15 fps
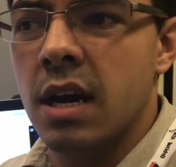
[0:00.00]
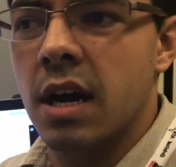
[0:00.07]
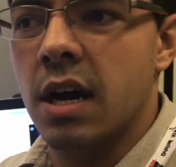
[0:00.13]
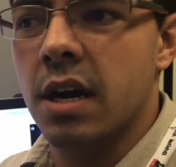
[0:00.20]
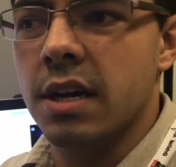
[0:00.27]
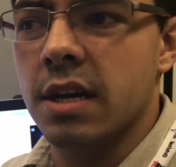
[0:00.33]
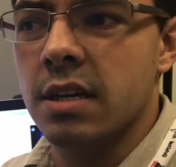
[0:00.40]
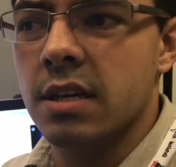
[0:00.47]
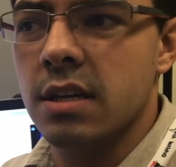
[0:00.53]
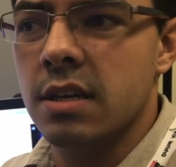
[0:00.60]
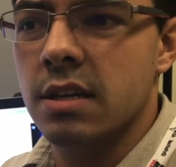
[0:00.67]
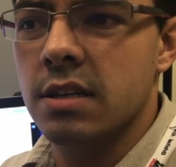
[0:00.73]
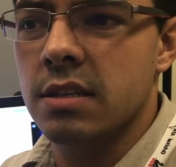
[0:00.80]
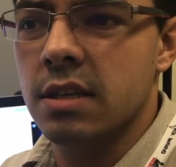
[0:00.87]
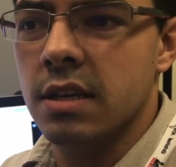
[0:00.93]
Uh, it
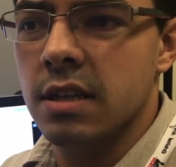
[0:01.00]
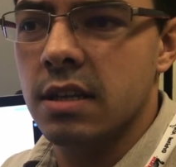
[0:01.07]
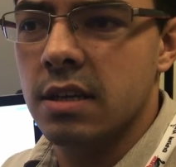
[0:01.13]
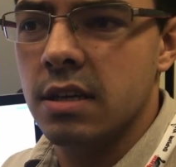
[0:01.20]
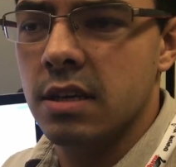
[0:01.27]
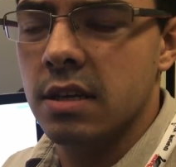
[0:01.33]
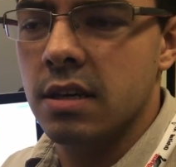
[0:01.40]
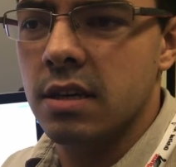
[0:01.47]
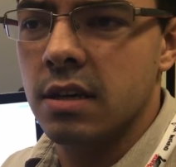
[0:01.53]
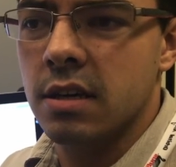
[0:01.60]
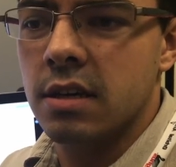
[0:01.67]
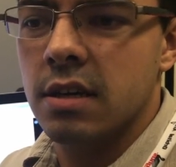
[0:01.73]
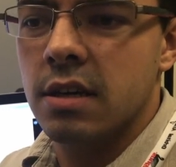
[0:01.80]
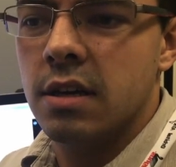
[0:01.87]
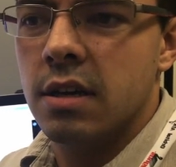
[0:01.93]
is the,
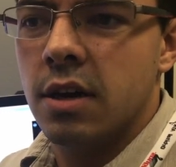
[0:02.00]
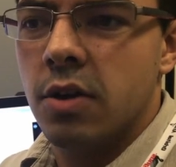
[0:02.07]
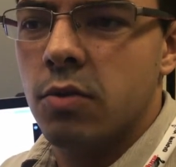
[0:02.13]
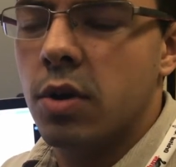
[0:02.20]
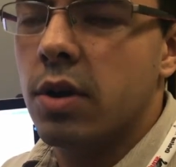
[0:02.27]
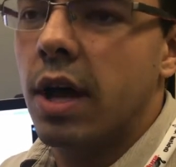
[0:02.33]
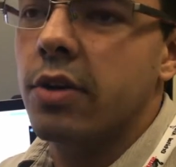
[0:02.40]
well,